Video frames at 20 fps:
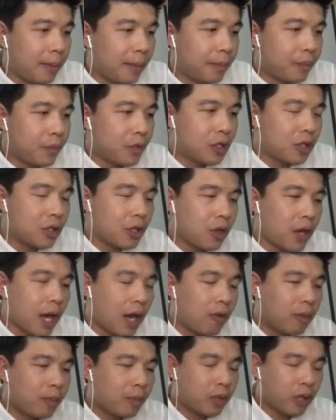So
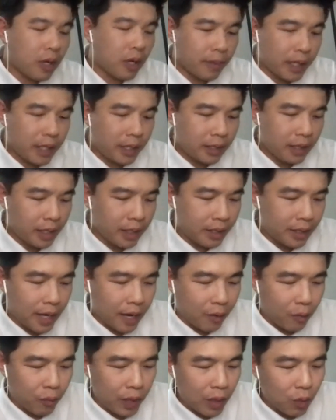our promise is
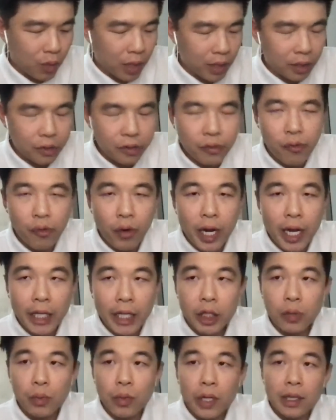that we wanted to
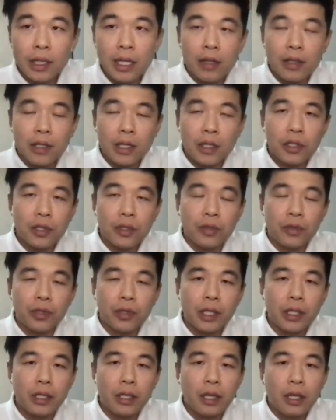reach 1,000
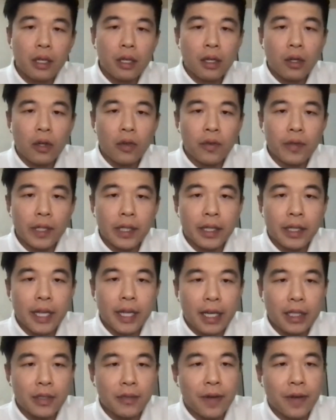children over the
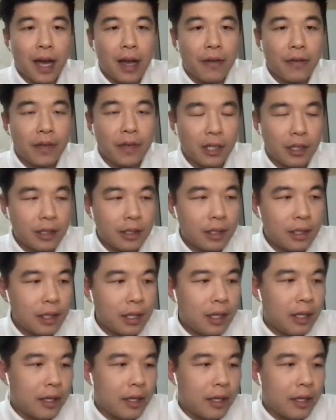next 5 years.